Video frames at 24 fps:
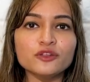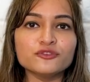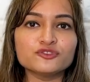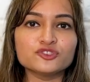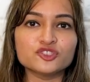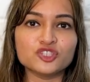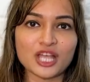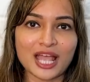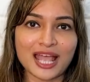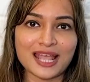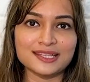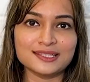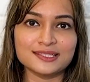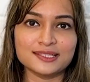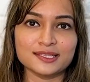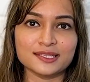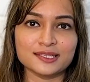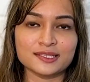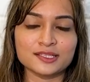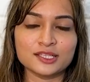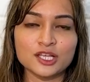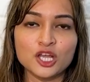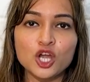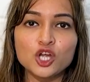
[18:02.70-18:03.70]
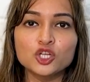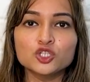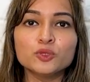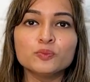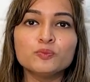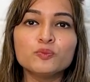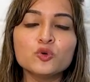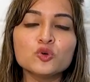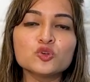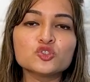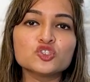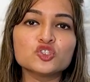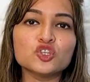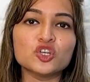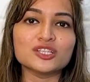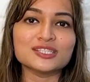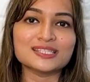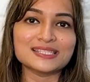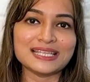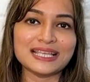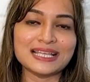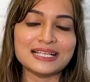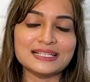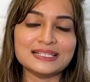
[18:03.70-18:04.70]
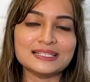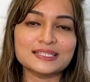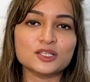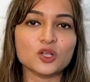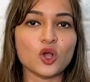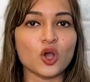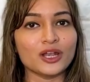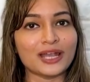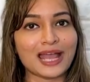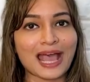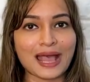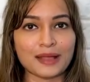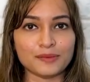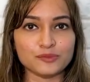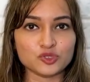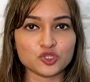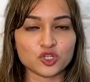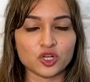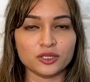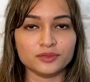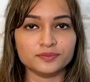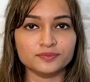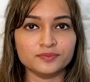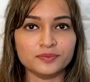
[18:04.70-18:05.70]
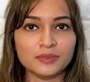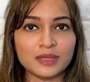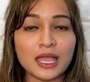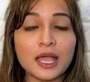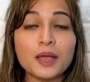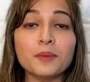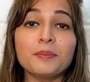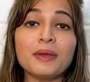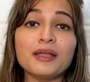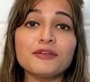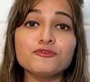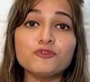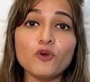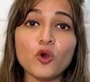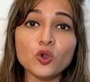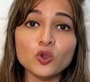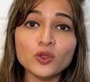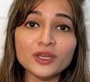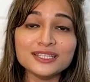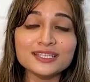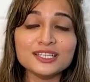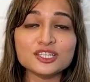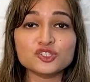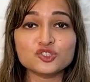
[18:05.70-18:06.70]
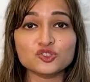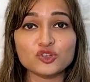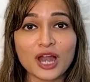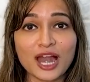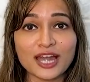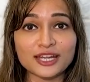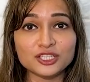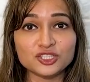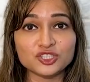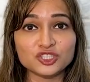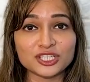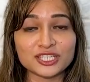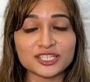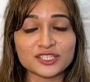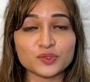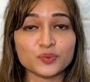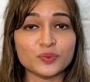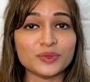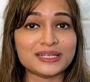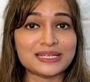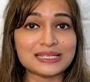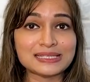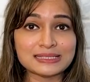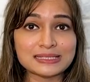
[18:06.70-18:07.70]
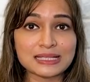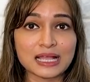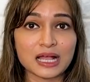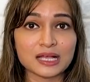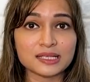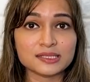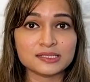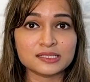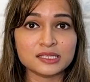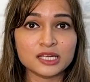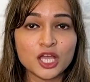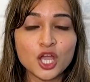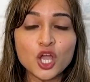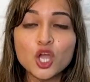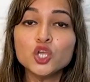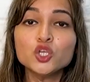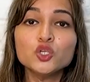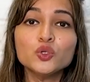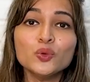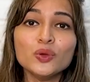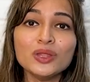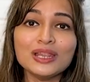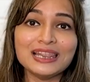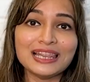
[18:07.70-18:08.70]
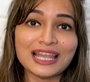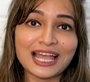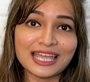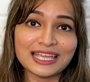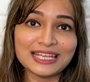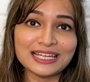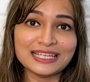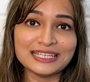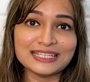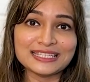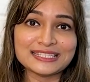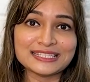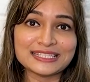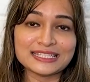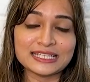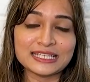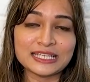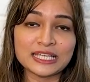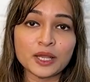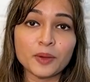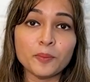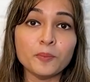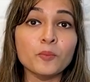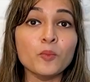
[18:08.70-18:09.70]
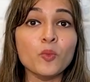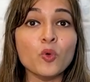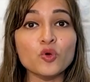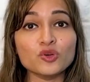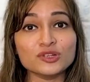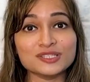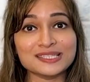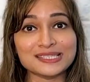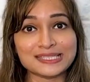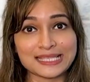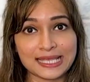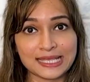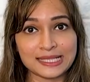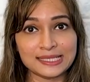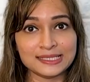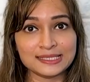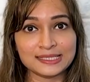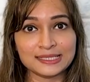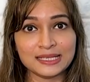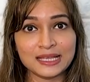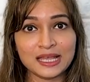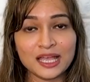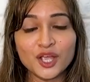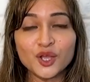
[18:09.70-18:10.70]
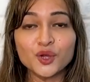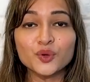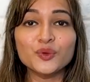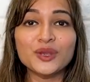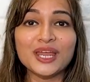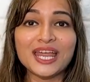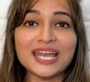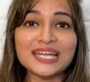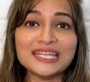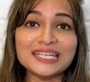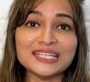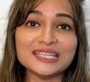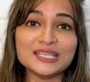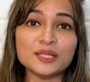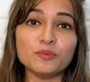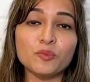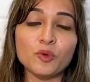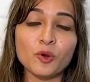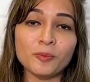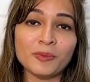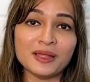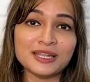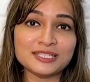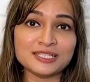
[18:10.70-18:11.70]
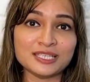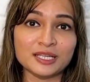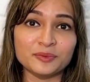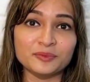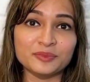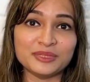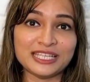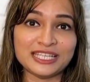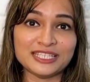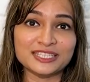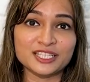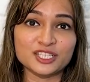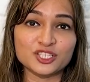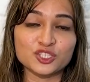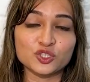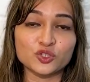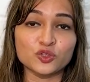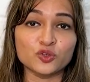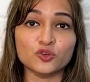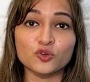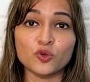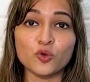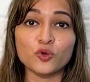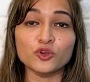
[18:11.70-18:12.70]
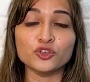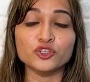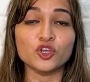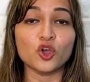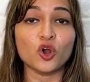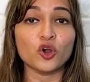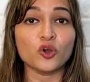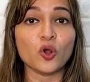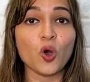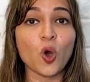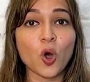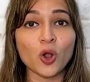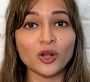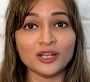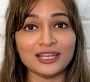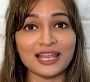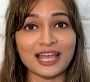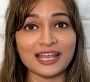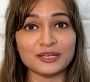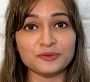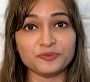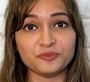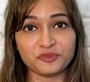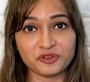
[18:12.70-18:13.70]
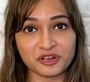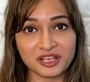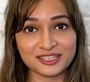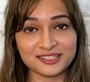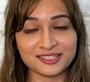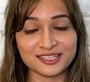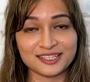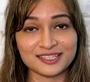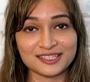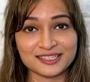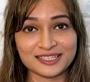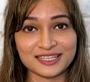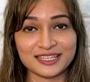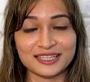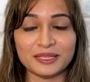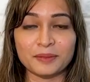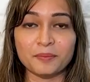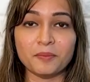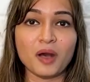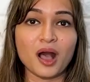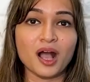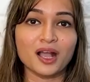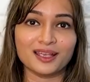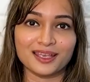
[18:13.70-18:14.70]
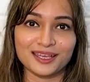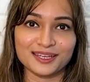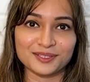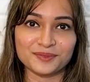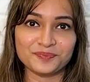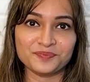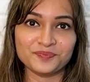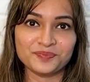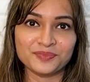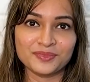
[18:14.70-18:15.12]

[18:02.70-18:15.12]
of chances to boost your sales on Amazon. By following the strategies we discussed, you'll likely see more sales, creating the momentum needed to grow your online presence in the market.